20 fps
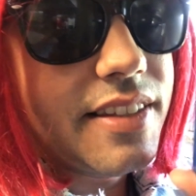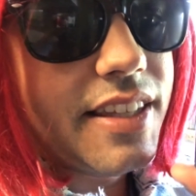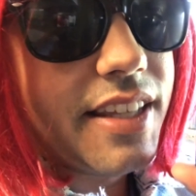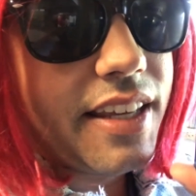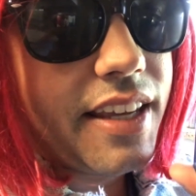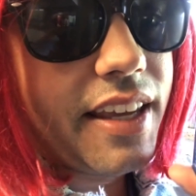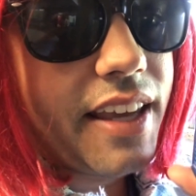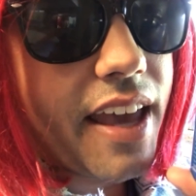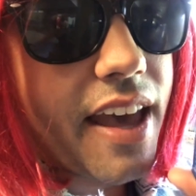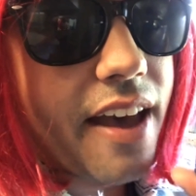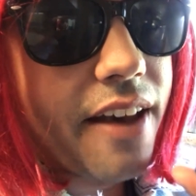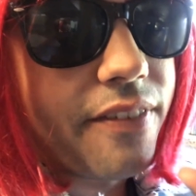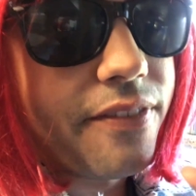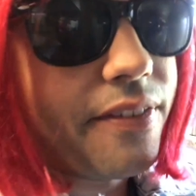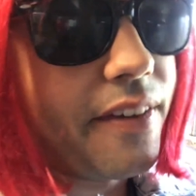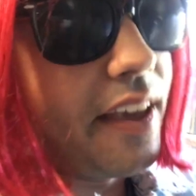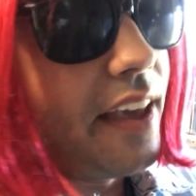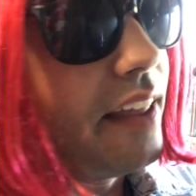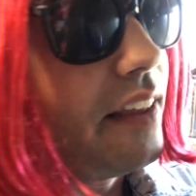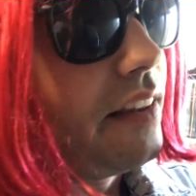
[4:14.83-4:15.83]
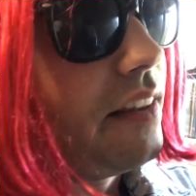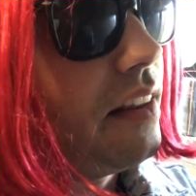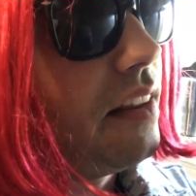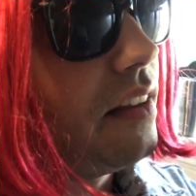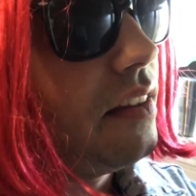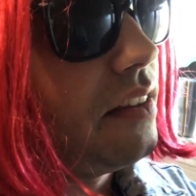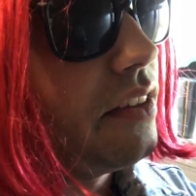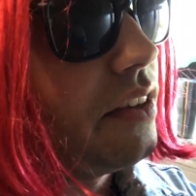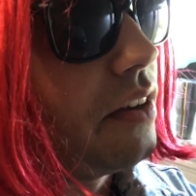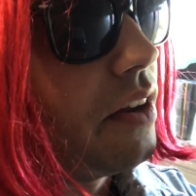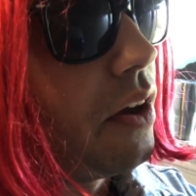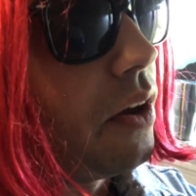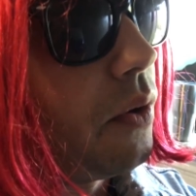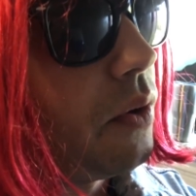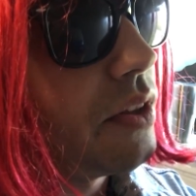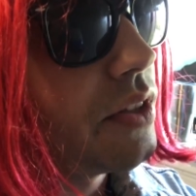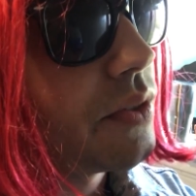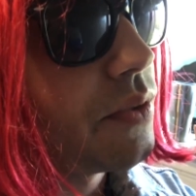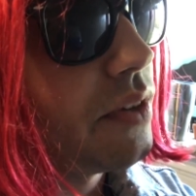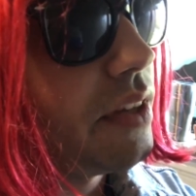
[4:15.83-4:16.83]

D, F, and you know, it's